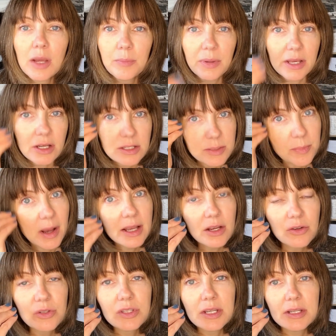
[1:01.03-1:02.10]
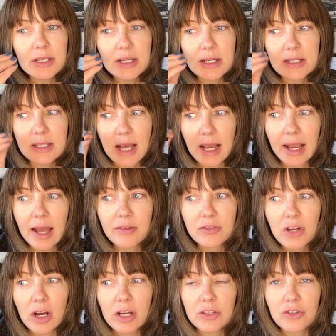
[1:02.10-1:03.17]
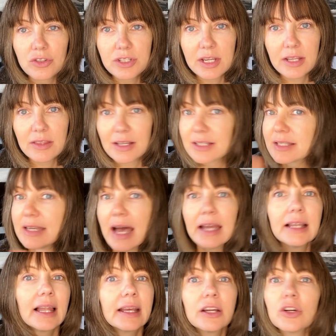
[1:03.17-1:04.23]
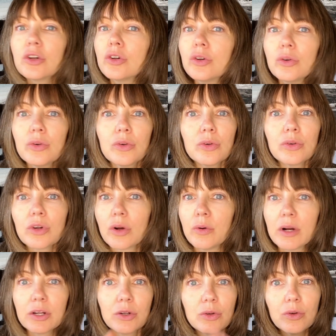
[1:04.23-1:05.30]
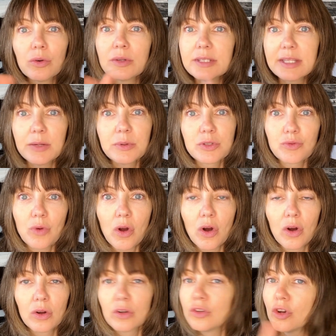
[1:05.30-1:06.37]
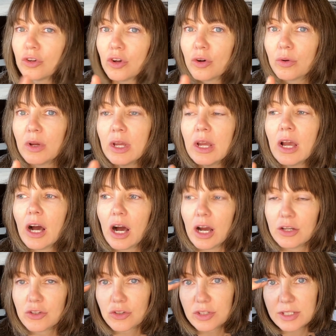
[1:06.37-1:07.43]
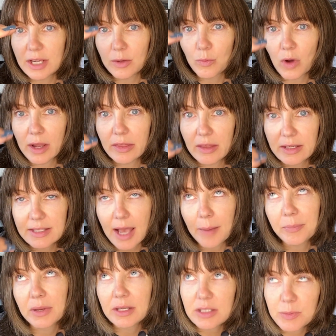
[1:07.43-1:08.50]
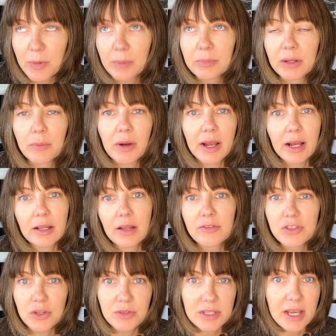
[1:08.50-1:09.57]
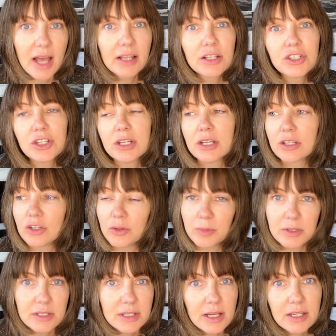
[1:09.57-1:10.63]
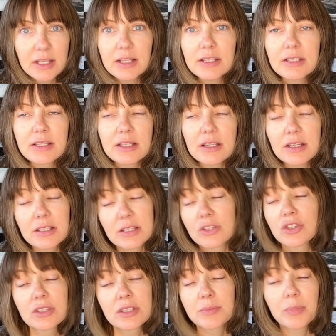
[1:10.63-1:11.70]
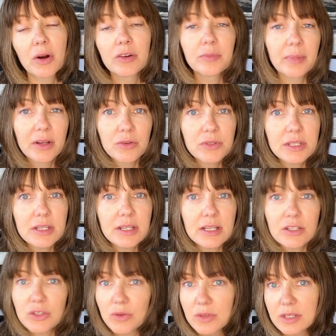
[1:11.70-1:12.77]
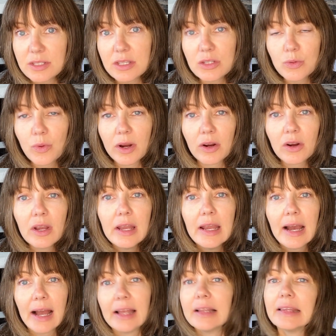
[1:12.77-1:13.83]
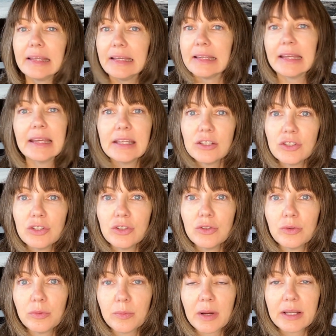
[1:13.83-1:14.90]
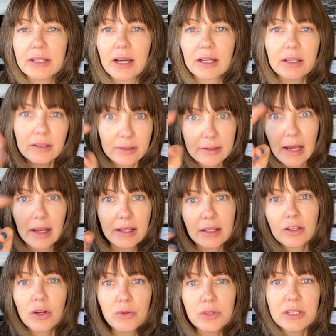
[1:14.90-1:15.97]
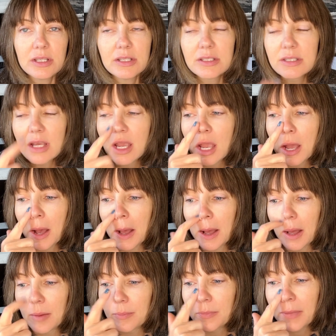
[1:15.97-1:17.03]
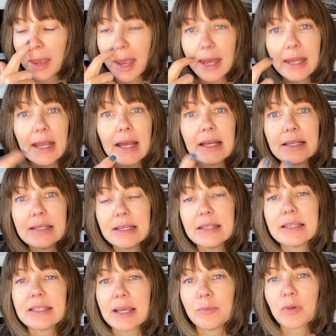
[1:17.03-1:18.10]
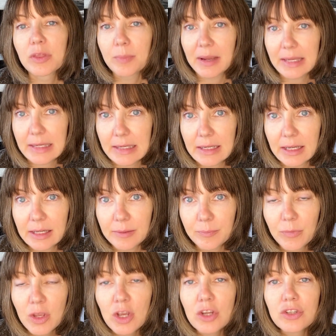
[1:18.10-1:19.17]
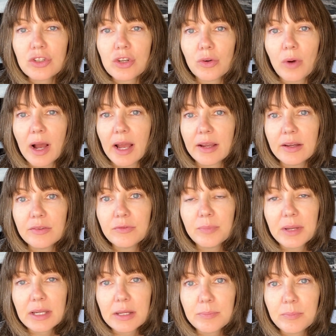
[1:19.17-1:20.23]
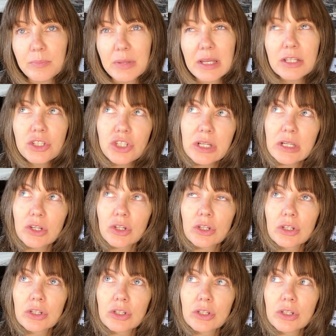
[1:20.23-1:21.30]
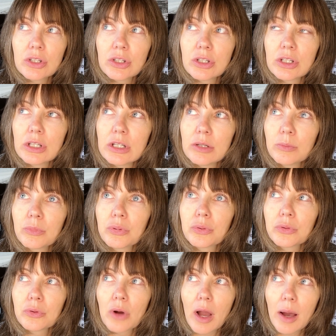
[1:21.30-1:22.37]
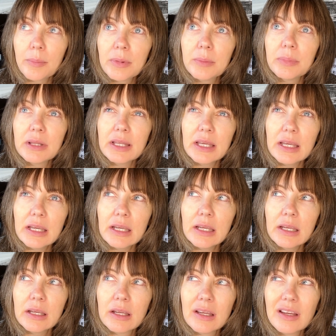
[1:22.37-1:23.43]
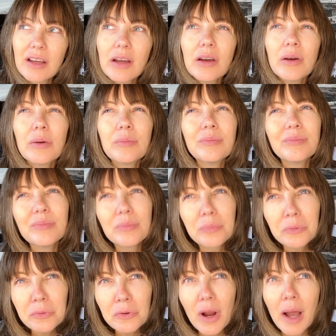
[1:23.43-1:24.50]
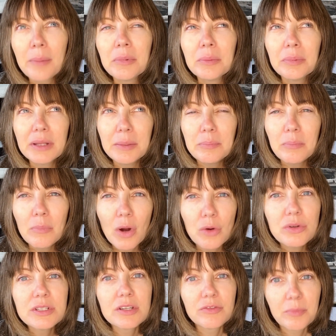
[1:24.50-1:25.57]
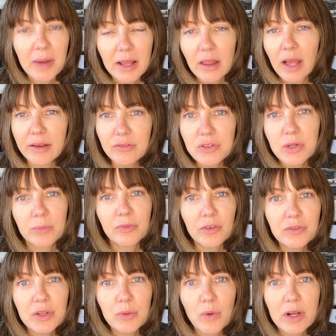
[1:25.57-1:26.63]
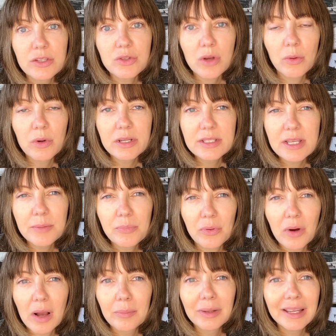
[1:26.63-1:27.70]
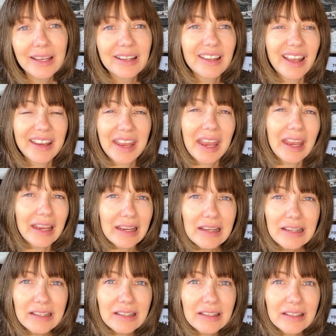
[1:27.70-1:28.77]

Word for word: because my O C D is I have to understand things, not like a Google, go on Google and see what's wrong. No, no, understand why things happen. It's probably why I love sociology and human studies, and it's just part of my O C D. So this is where I lean into my di diagnoses, um, and I did the same with my eating. So I have been a binge eater probably... probably most of my life. So I'm fifty-one, so I want to say probably at like eight,